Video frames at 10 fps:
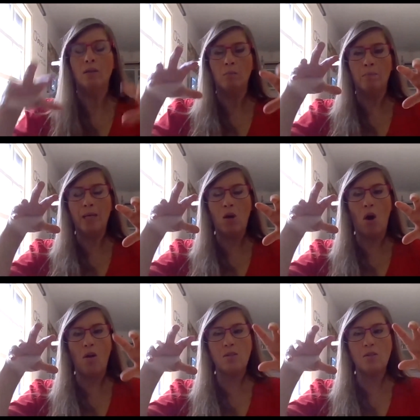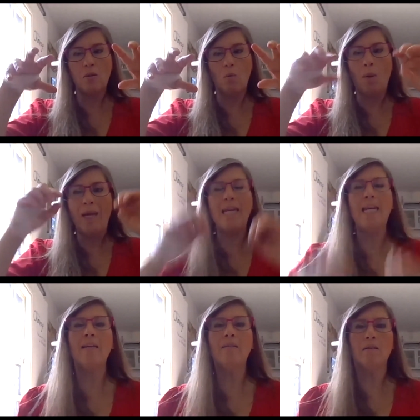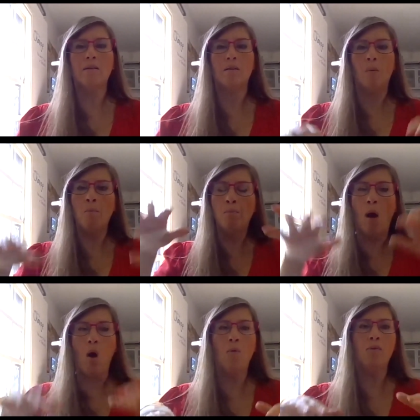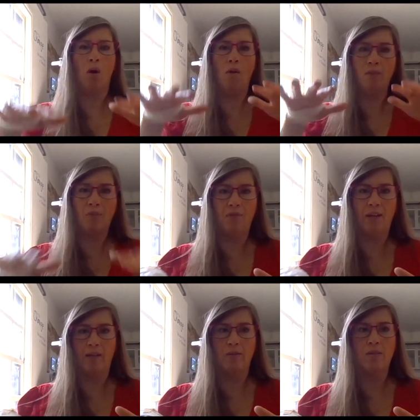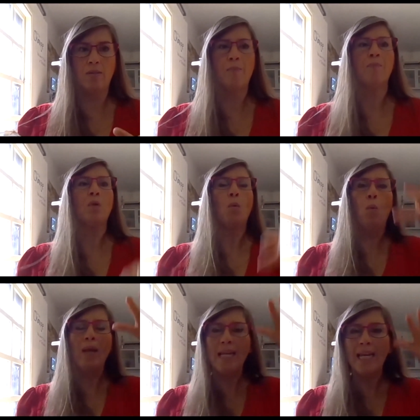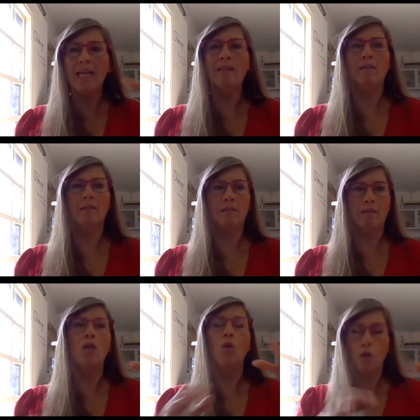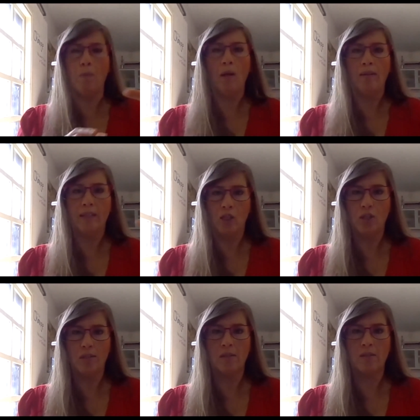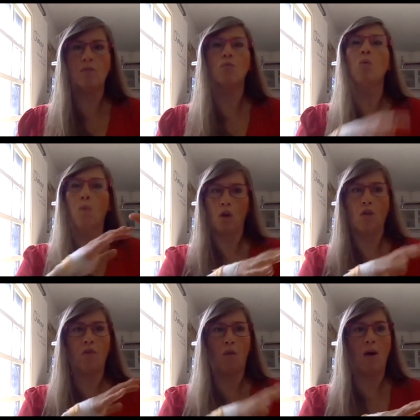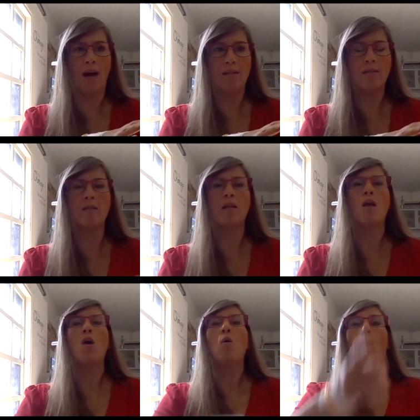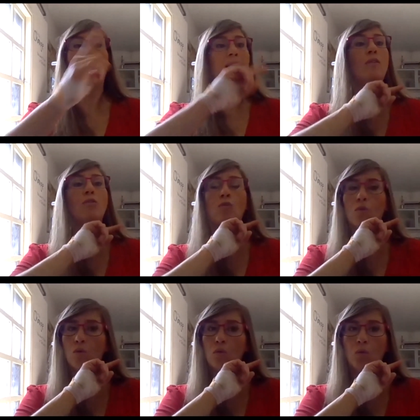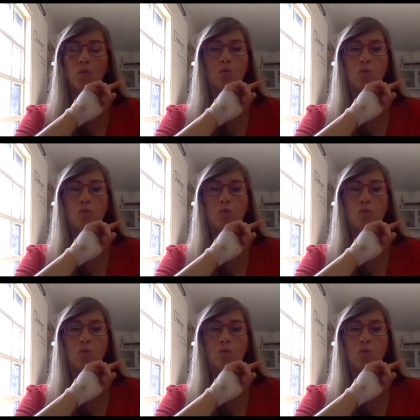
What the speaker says: because we need both of the fields. We need the good politicians to work for us. We need to